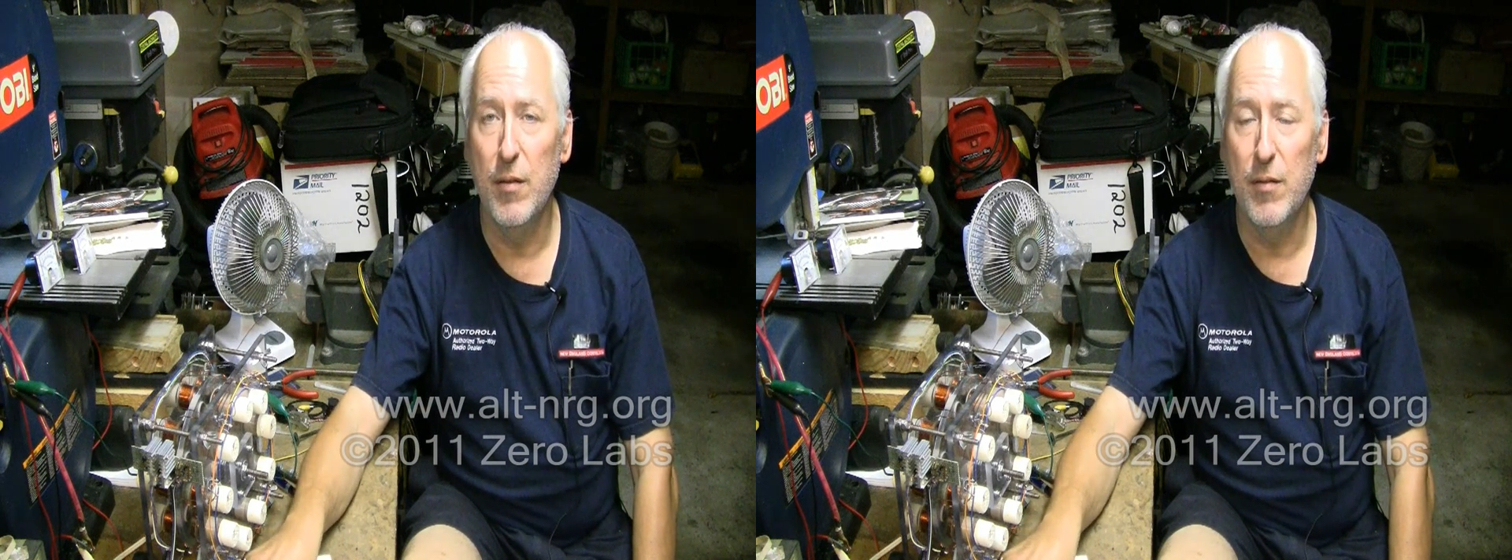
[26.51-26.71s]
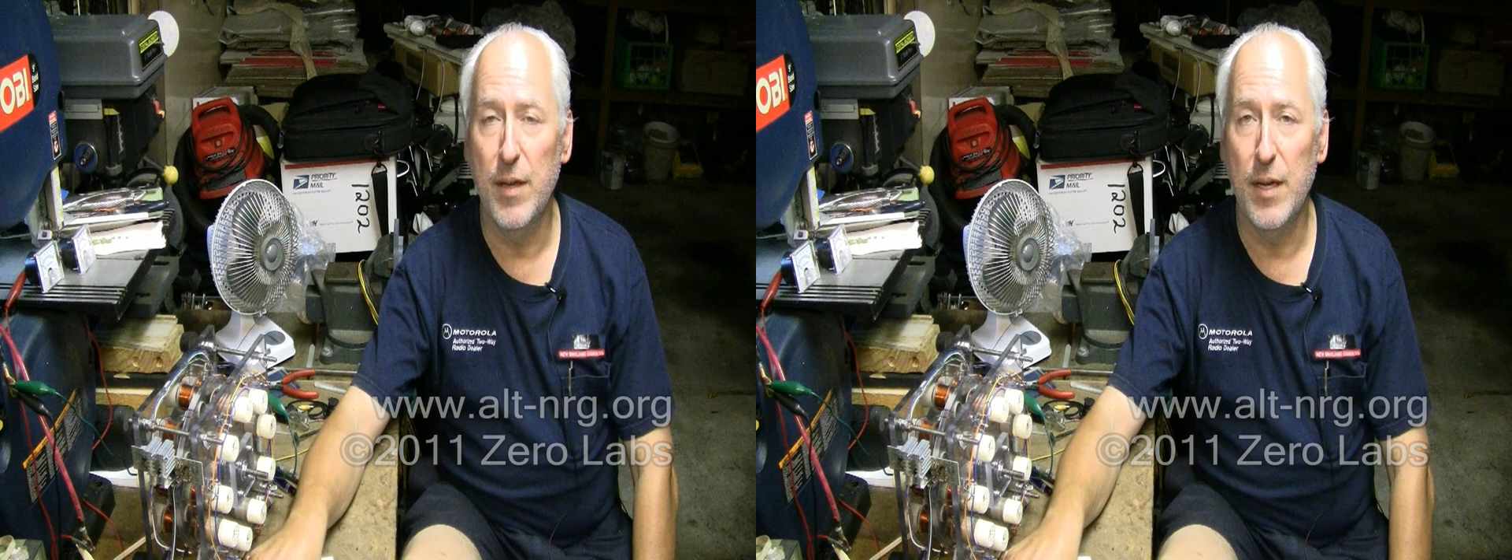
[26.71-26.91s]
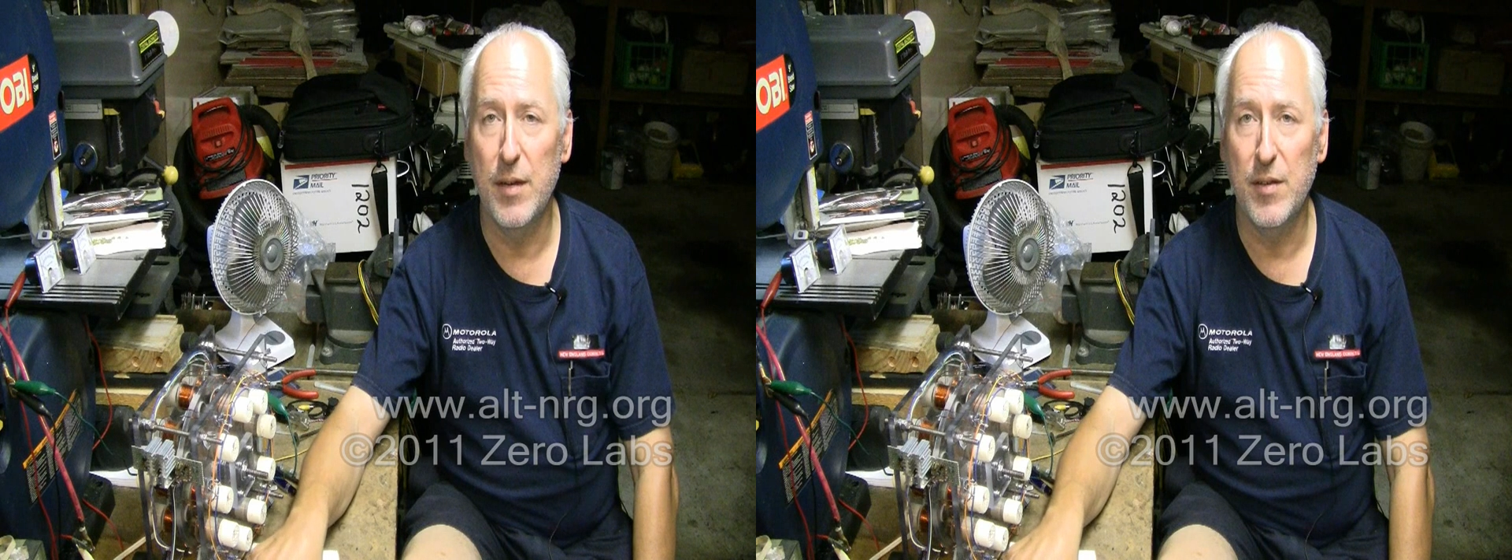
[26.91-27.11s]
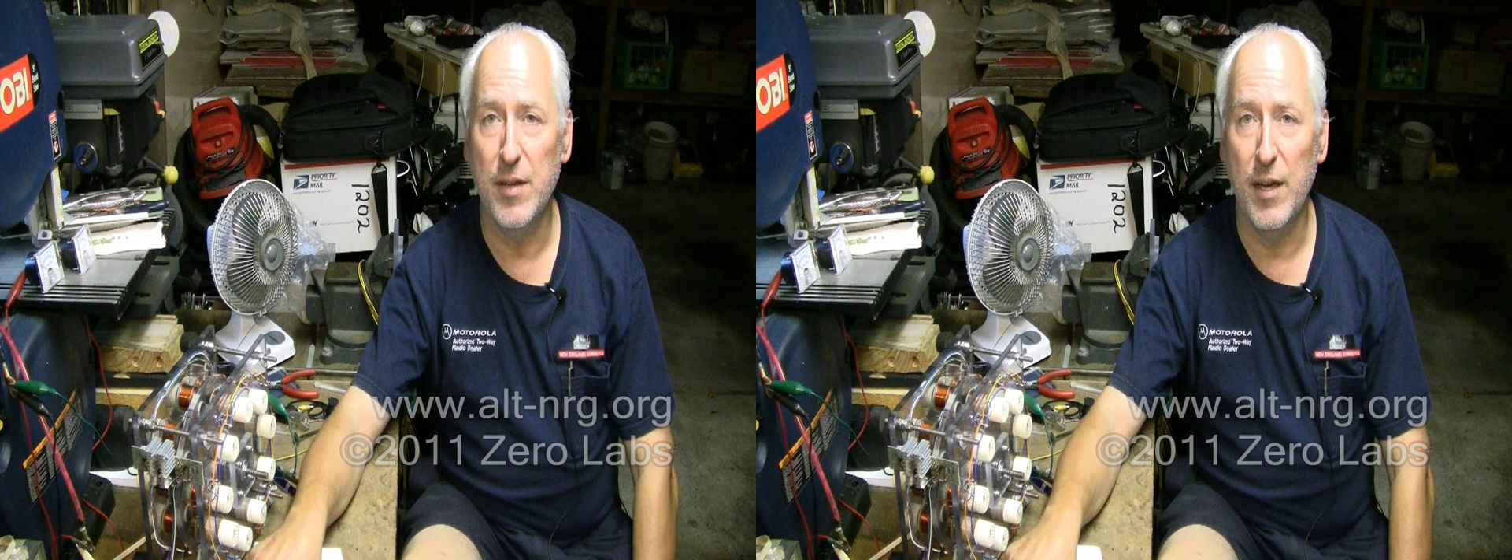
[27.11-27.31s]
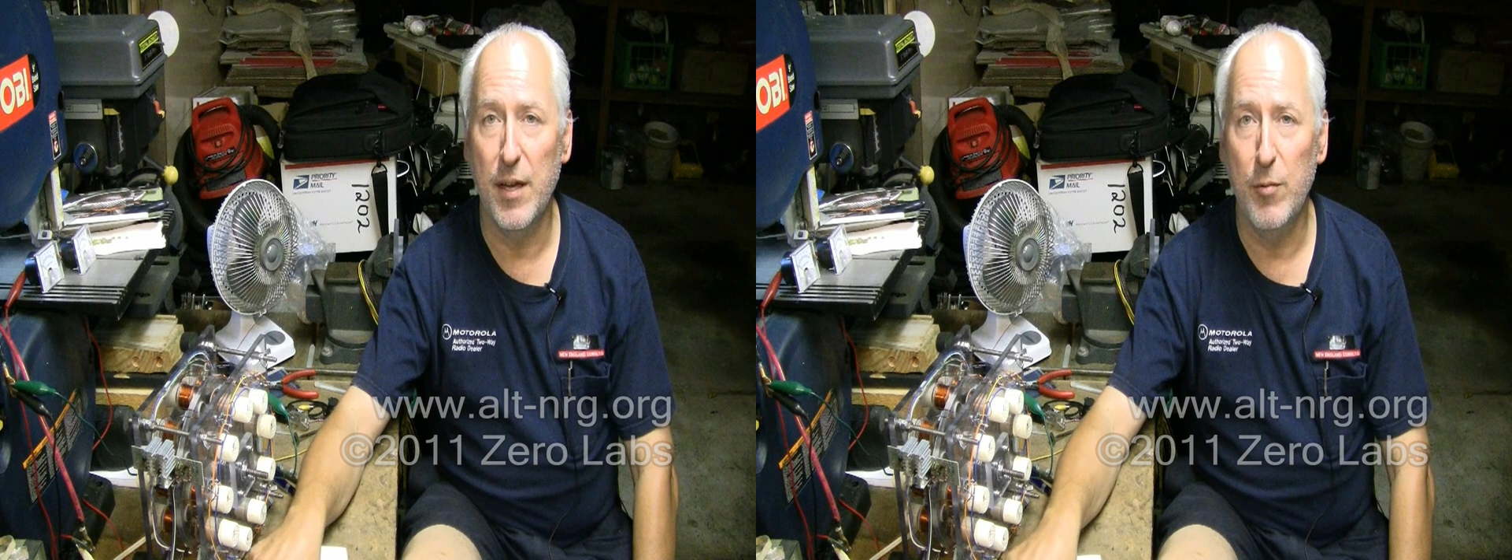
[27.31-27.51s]

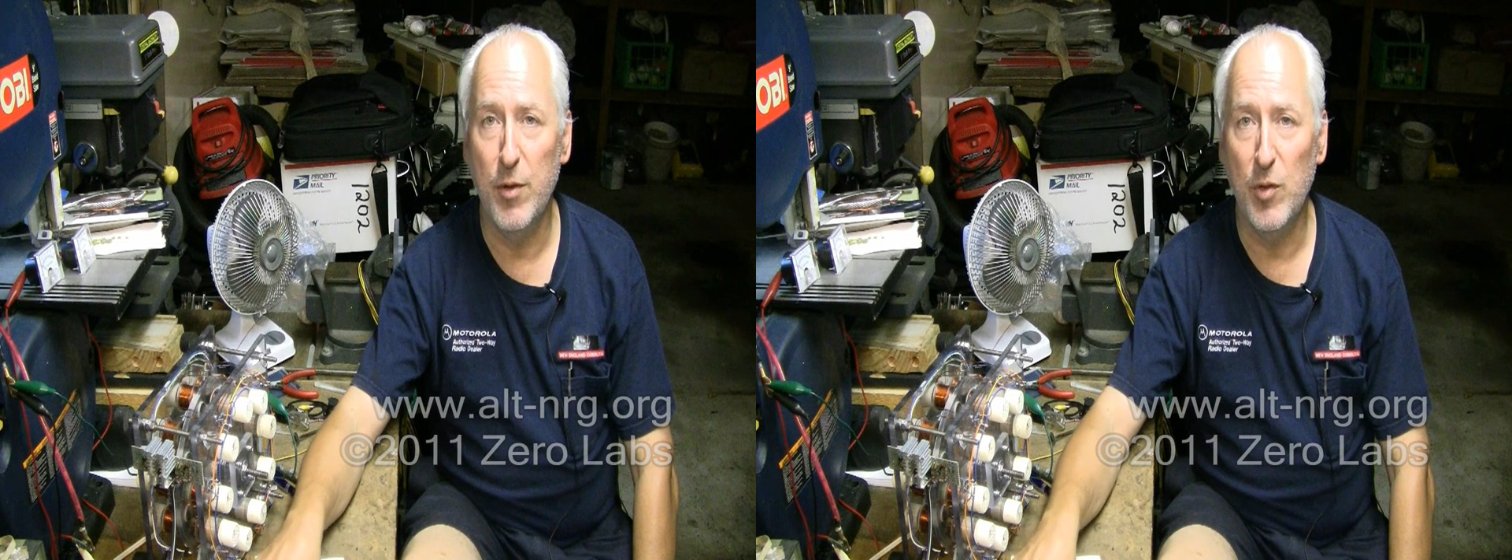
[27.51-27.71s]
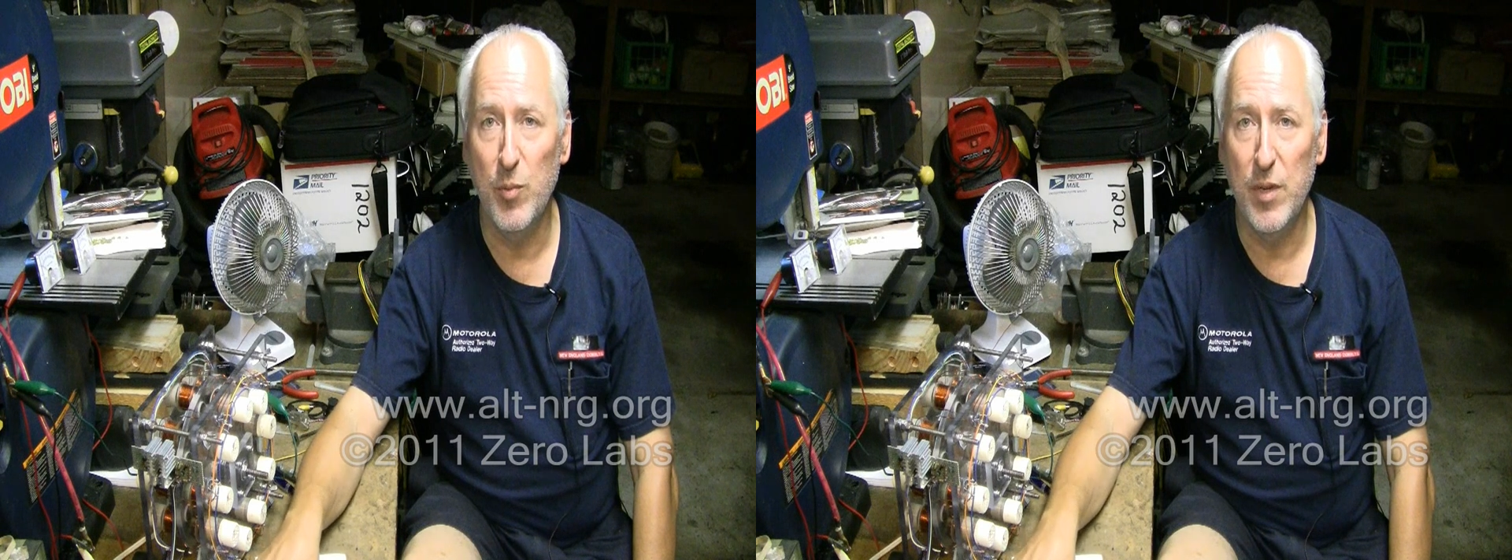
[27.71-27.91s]
that I will